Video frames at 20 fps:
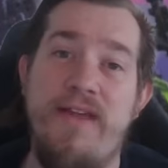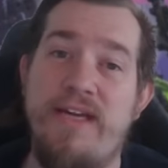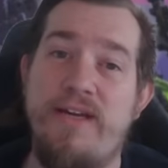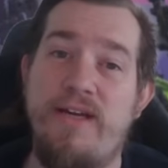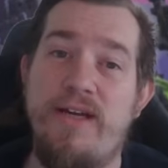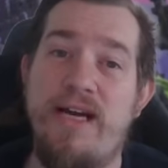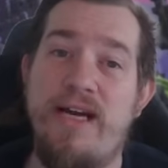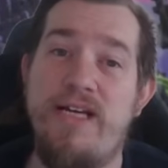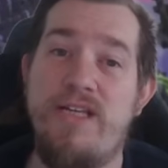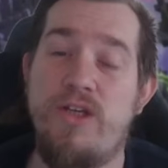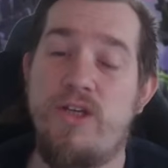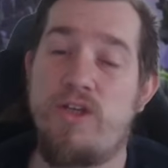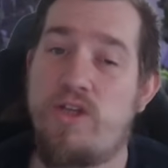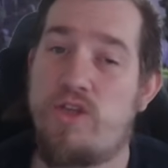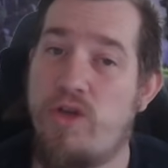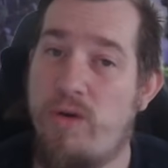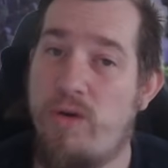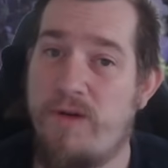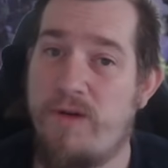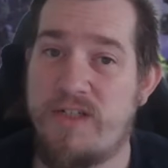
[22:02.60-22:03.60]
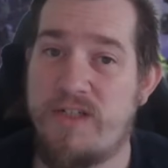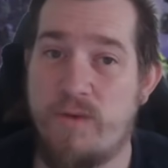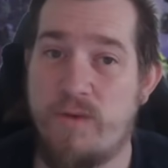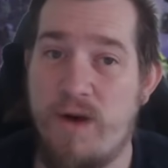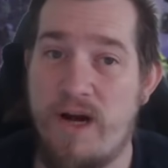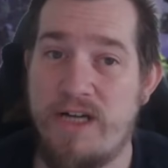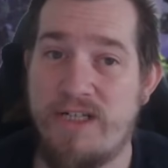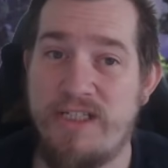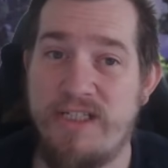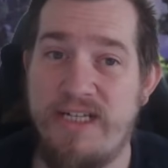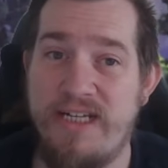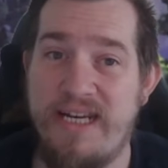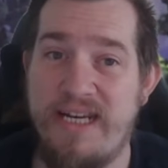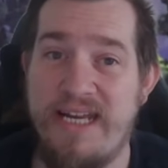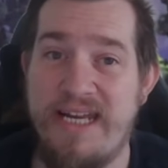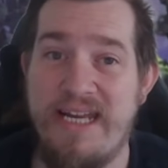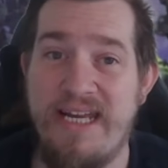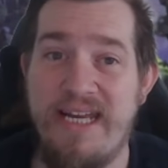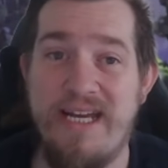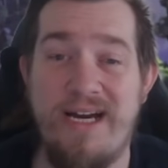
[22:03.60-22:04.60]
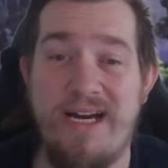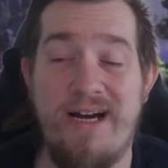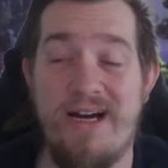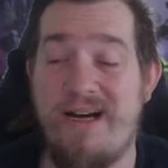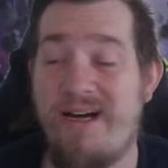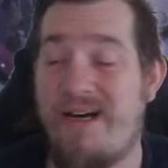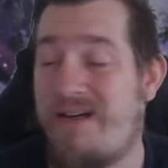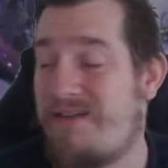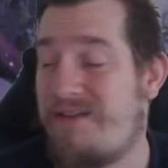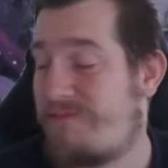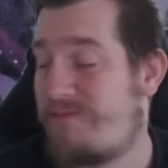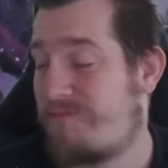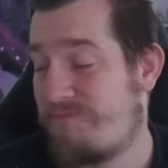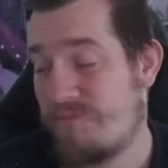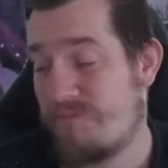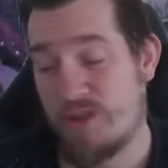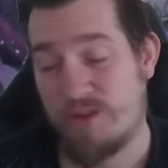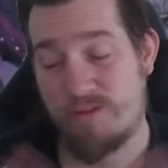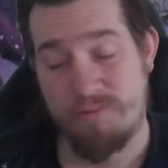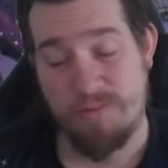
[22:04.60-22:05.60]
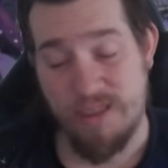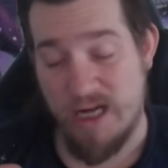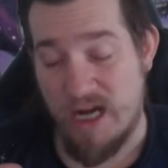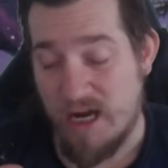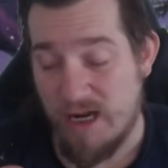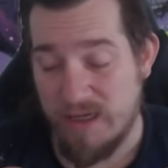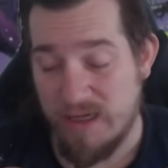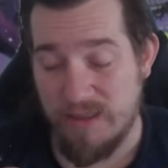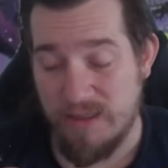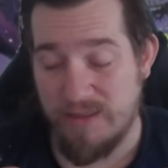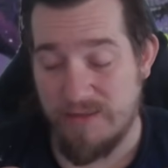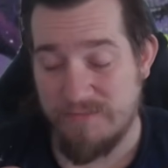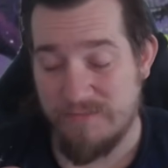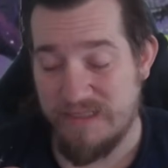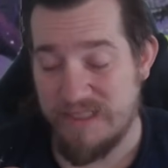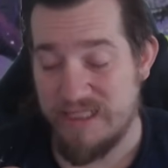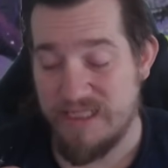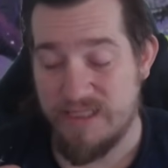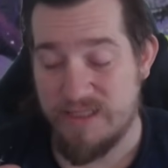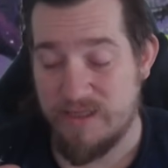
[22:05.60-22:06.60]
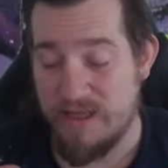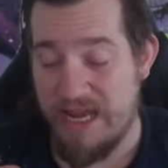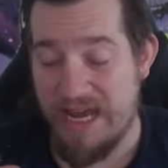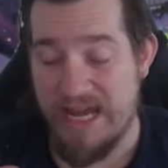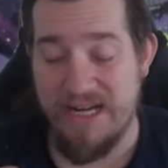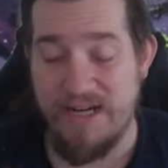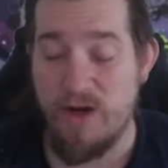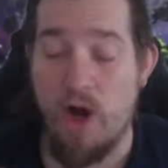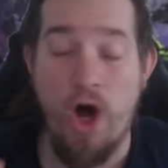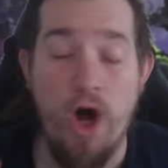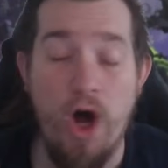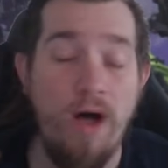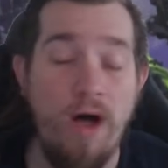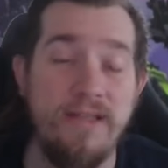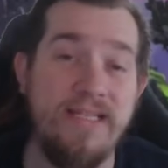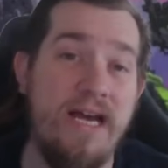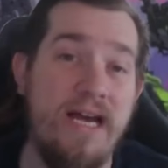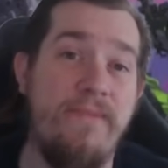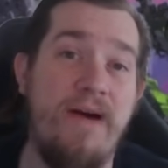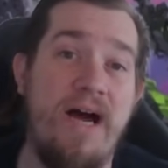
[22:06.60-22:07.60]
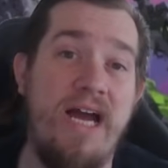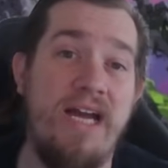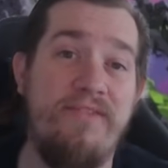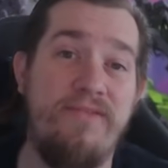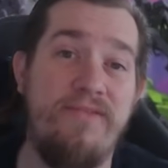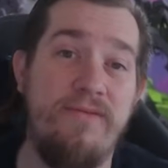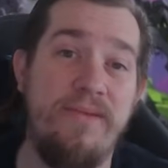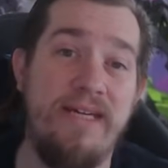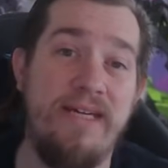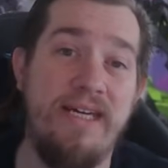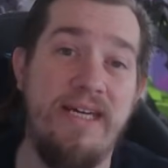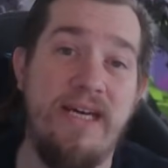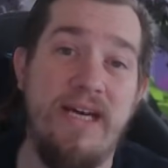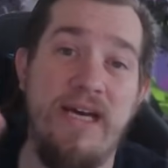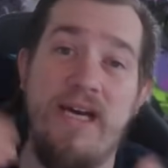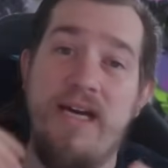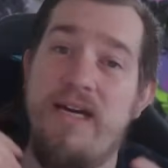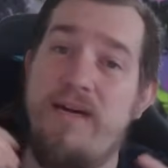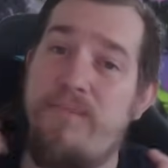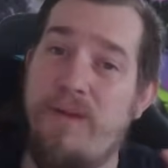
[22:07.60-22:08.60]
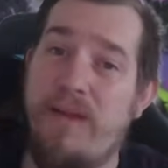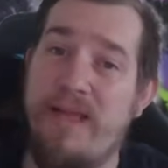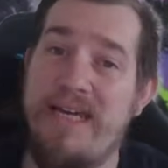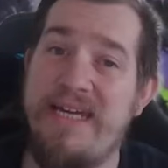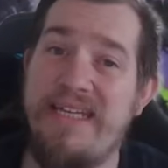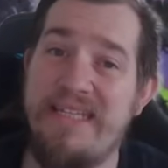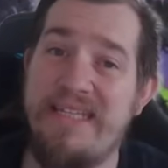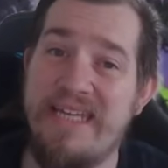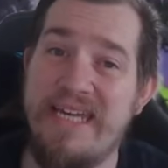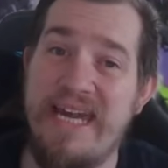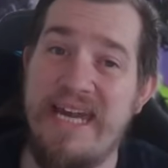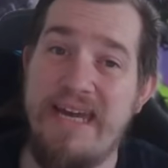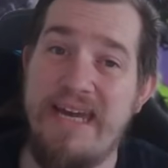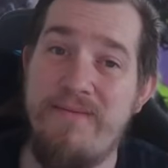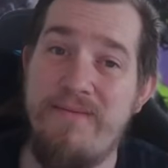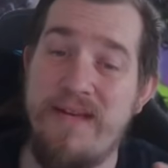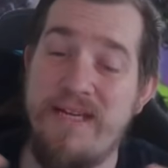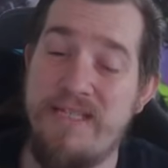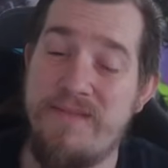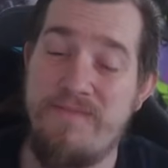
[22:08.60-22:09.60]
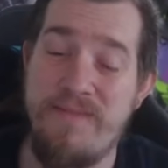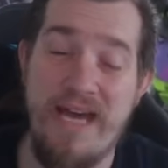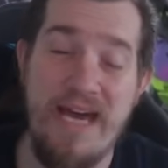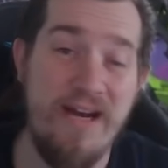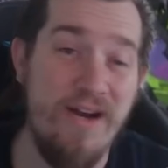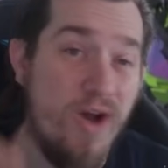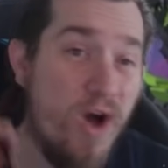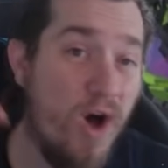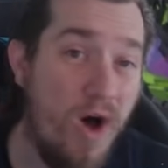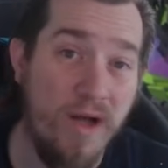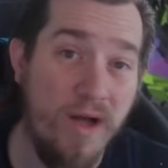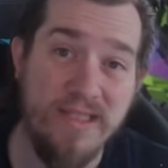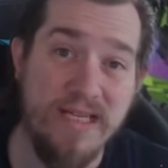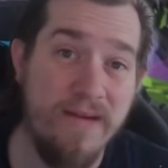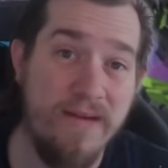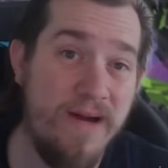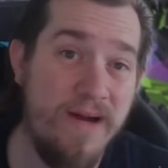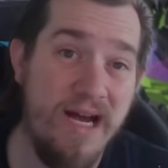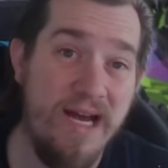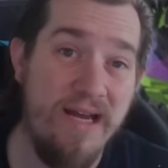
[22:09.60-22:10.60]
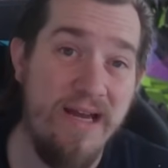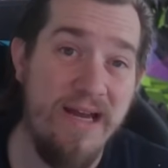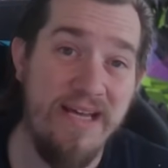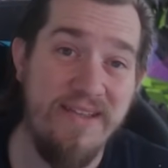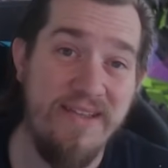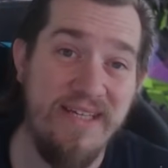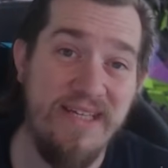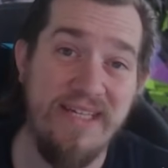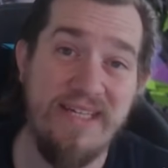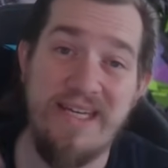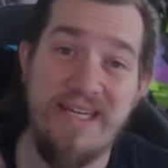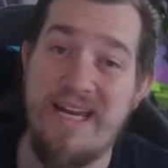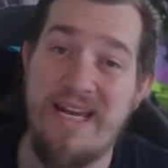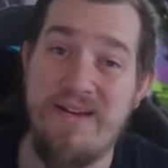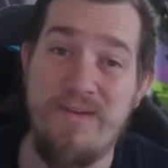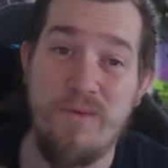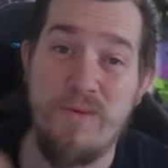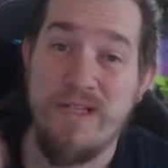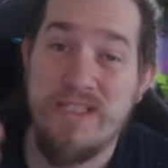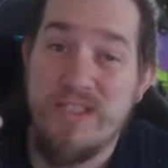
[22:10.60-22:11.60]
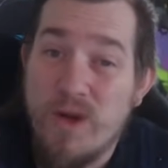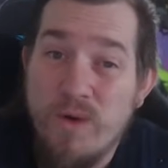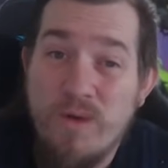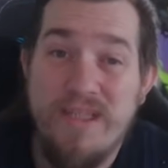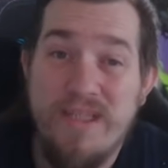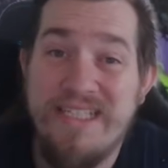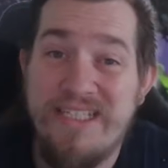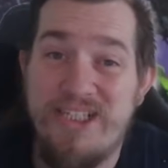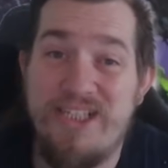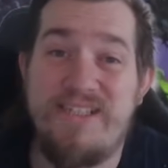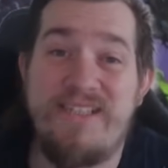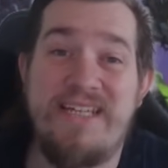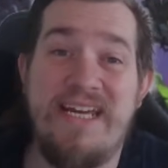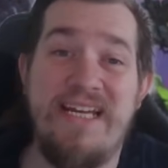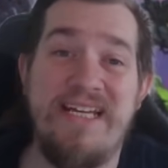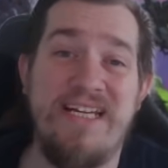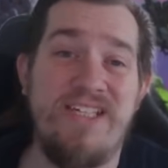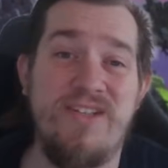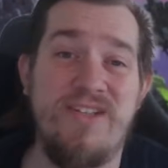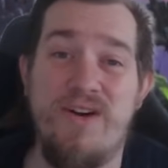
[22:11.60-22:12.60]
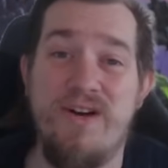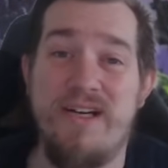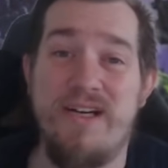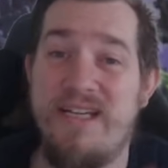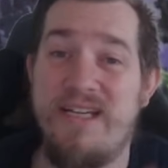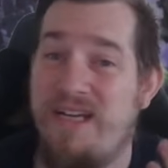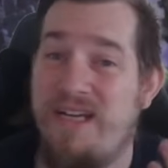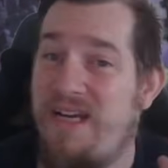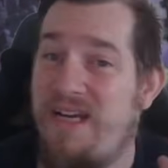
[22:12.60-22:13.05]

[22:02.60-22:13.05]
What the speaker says: you guys so much for watching today. Lorcana is at an all-time high for me. Playing the game is at an all-time high, I think, and it's only just getting started.